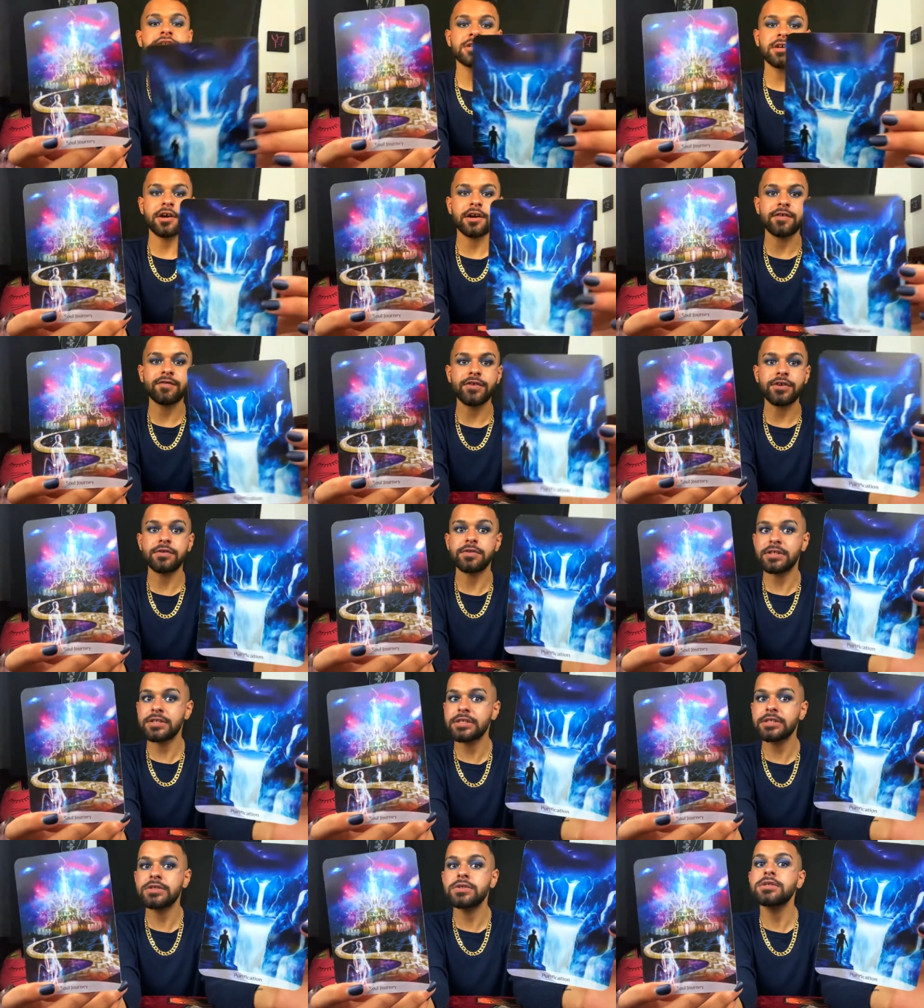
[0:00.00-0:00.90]
card for you.
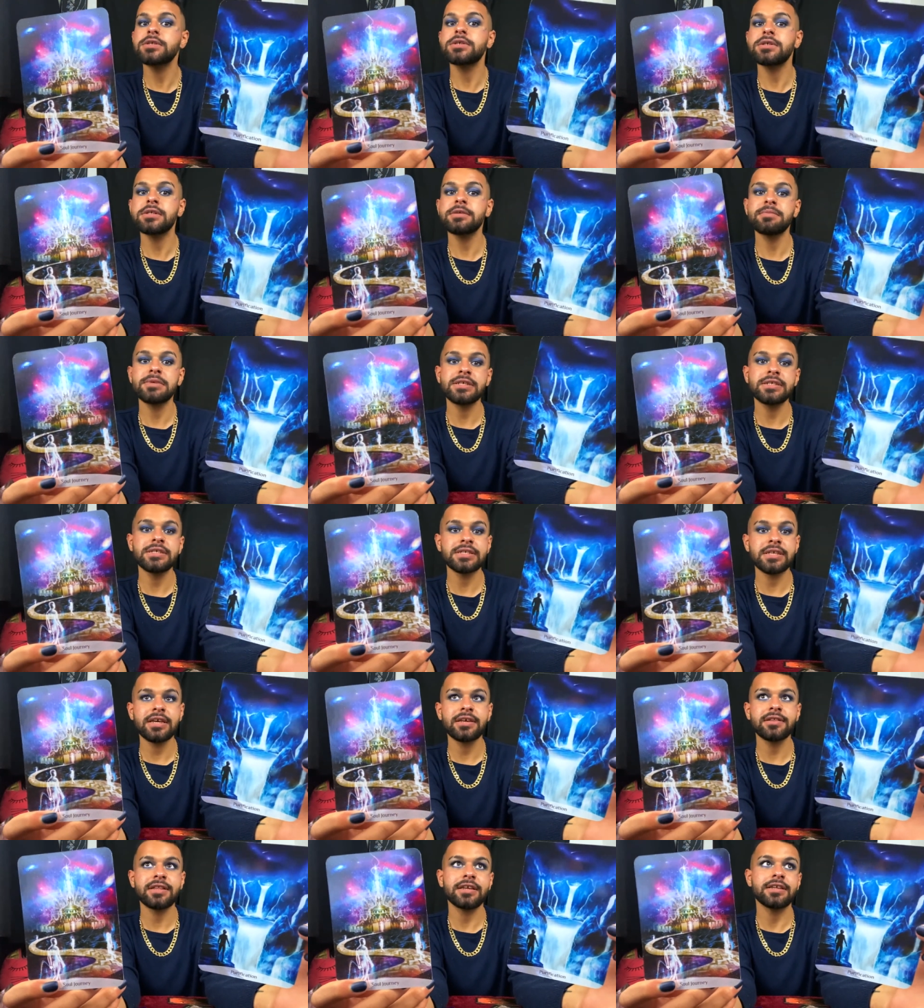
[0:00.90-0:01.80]
This is literally me
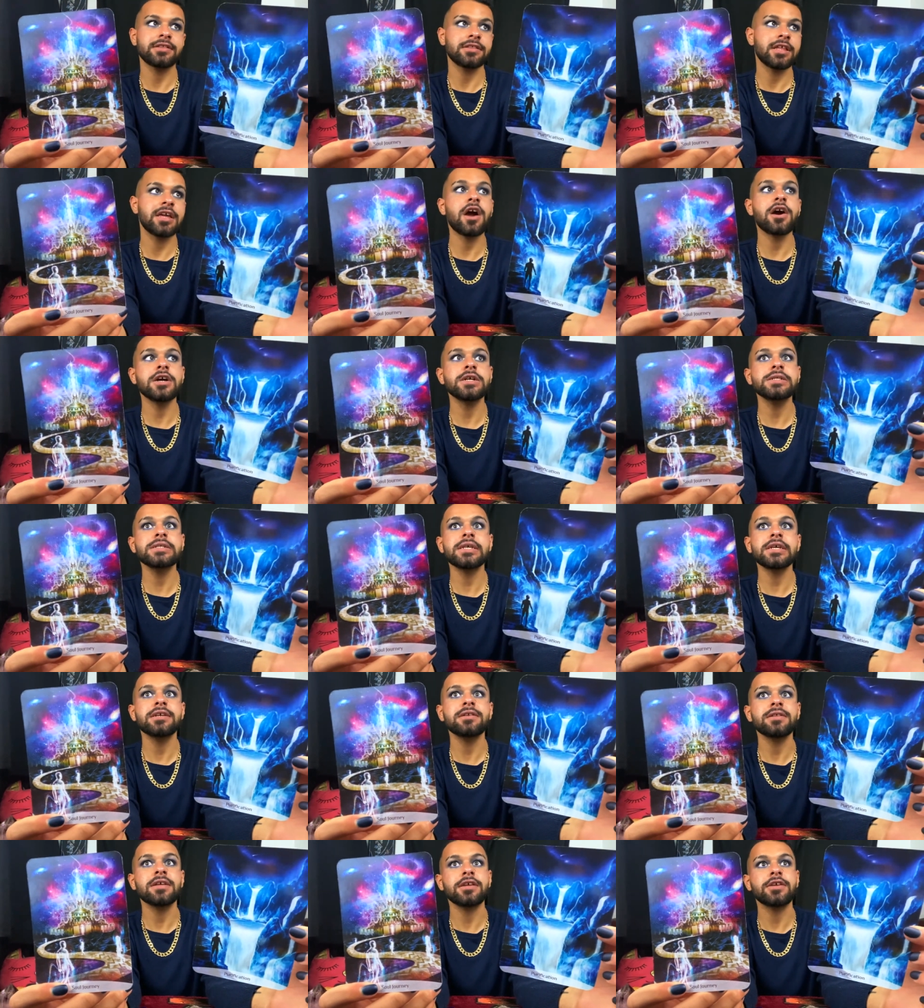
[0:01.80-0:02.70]
saying, like, the card
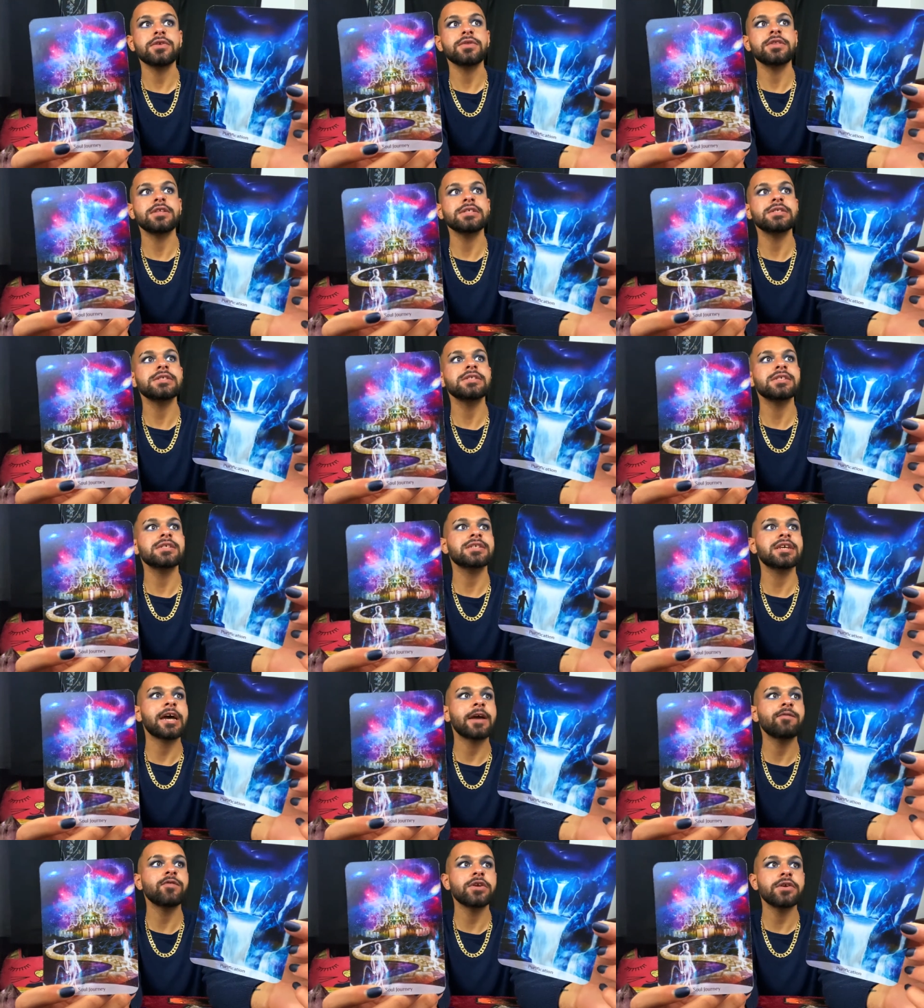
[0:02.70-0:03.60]
saying, like, this is a
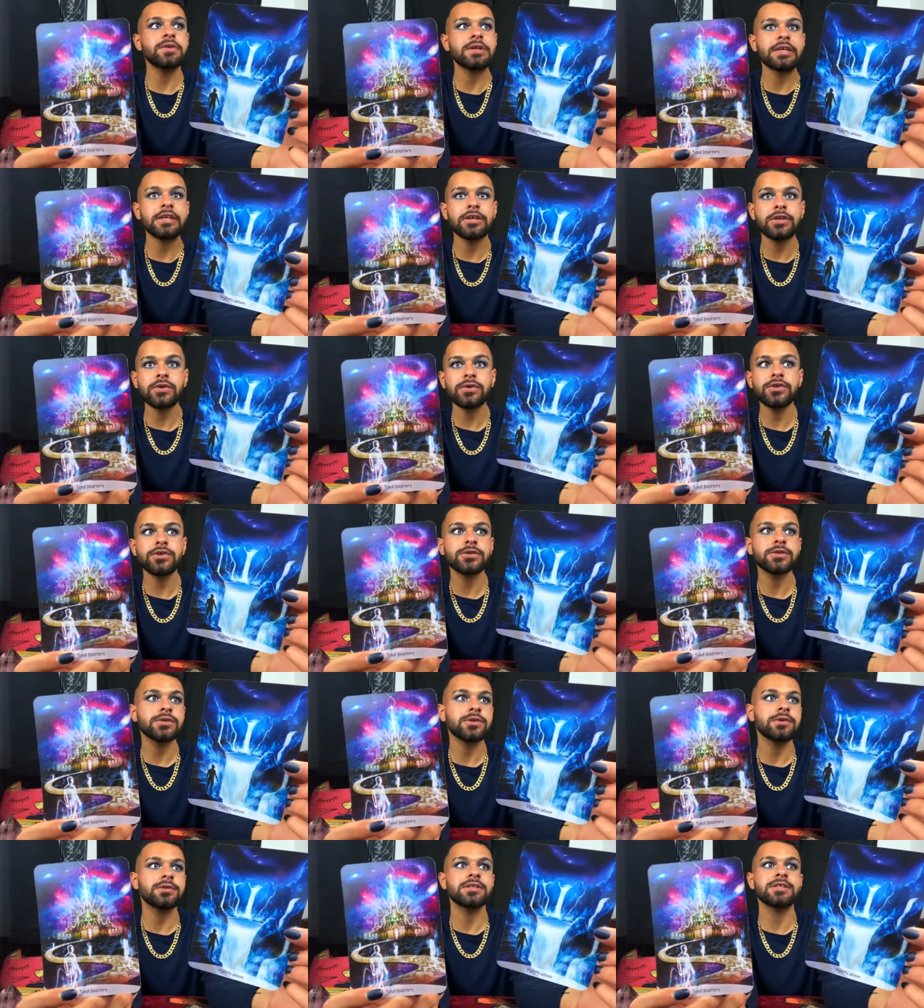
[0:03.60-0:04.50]
time for you to heal your
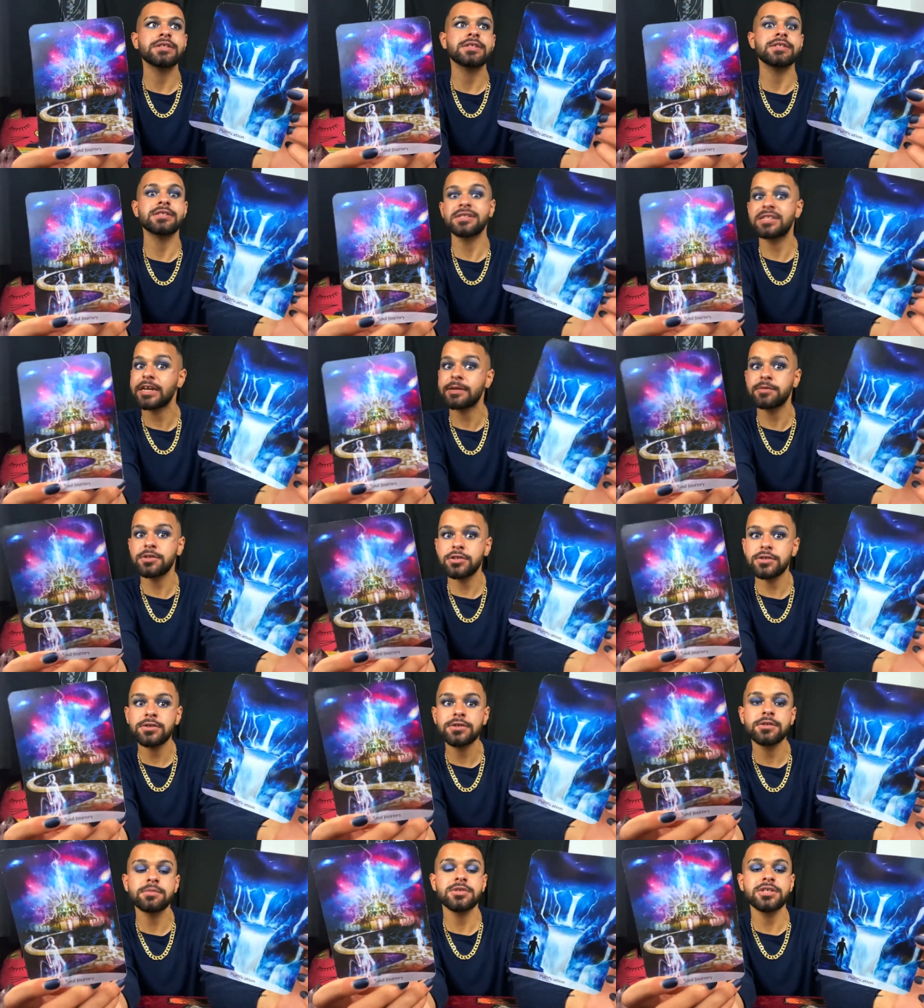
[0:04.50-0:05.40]
soul. This is a time to
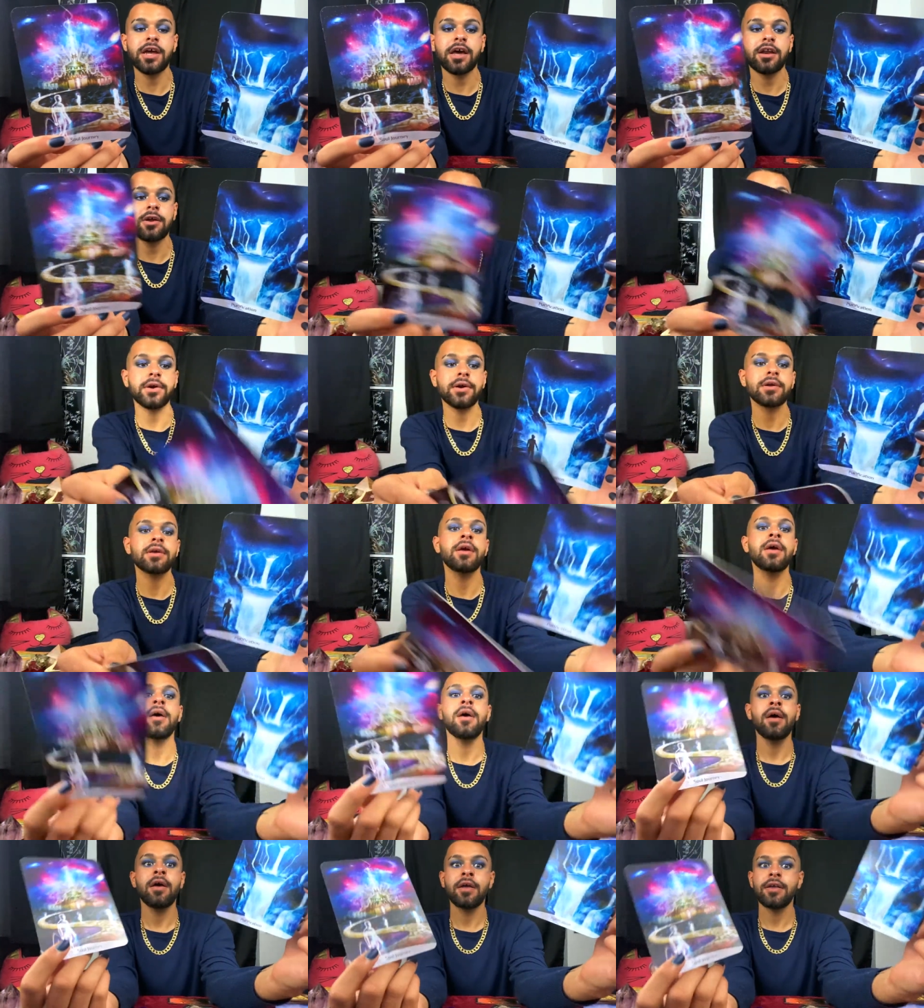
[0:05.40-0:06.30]
do some shadow work.
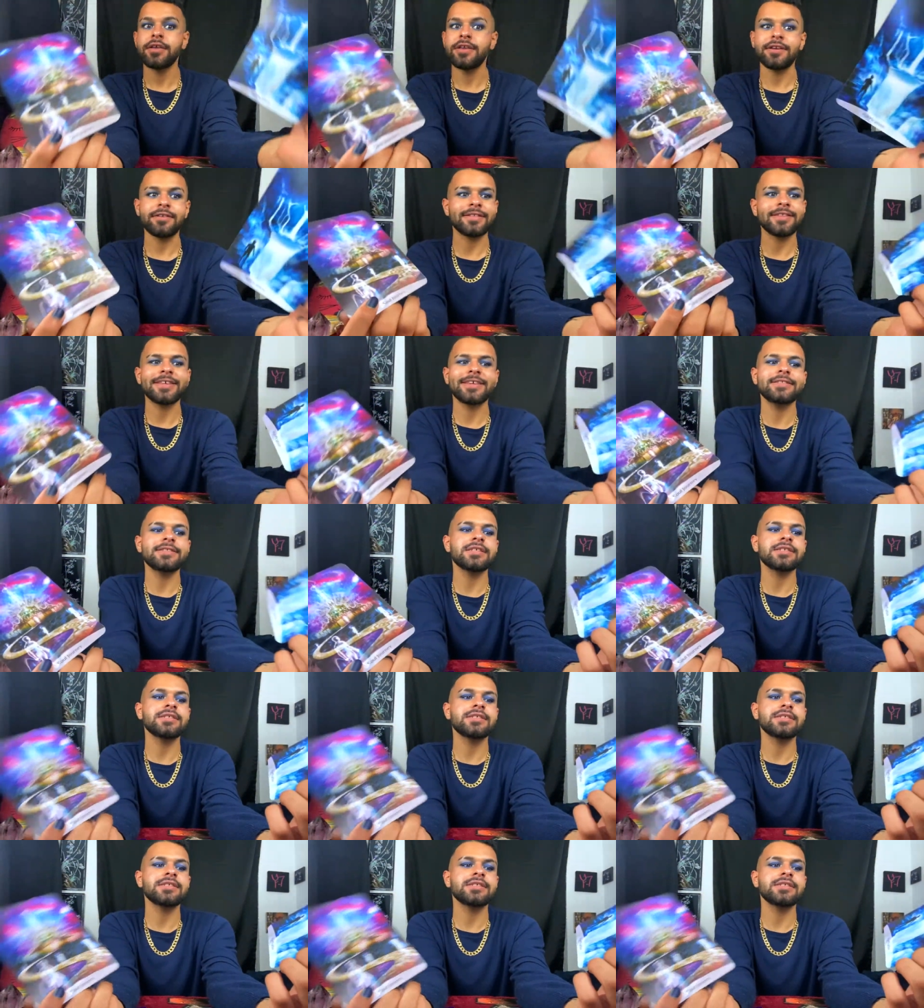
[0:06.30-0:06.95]
You know, like, this